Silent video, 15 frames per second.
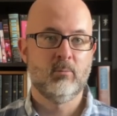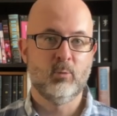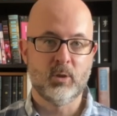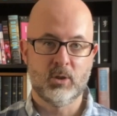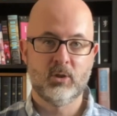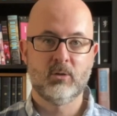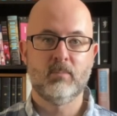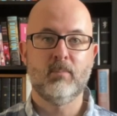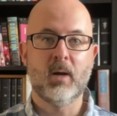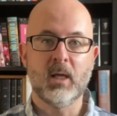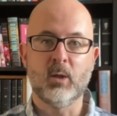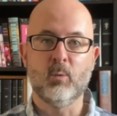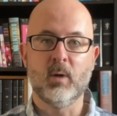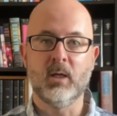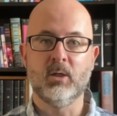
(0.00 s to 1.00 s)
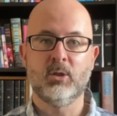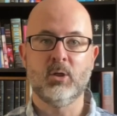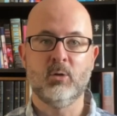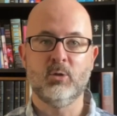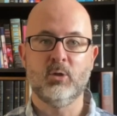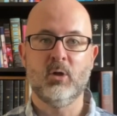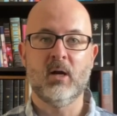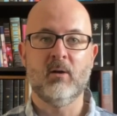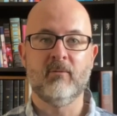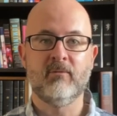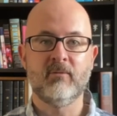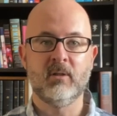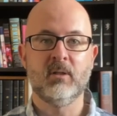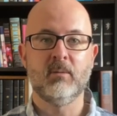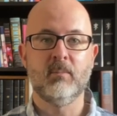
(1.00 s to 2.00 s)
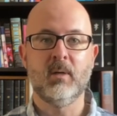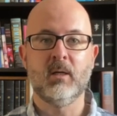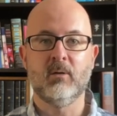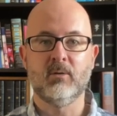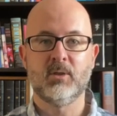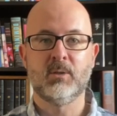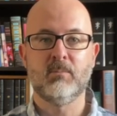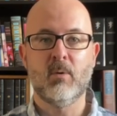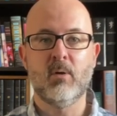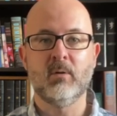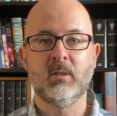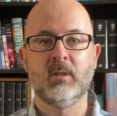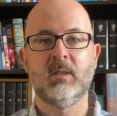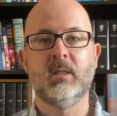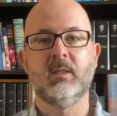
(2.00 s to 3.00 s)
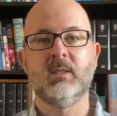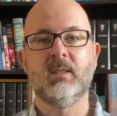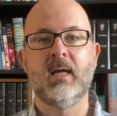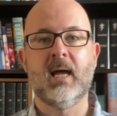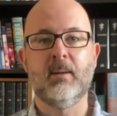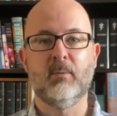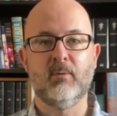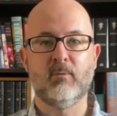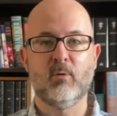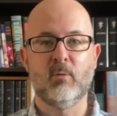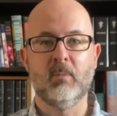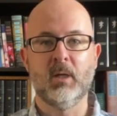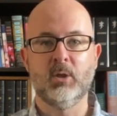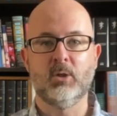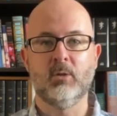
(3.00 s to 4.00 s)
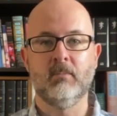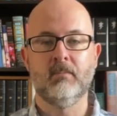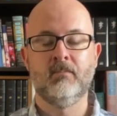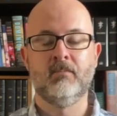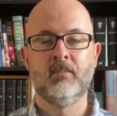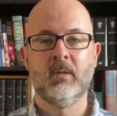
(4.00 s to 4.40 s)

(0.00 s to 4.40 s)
which, by the way, shows you how fundamental smallness is to habit formation.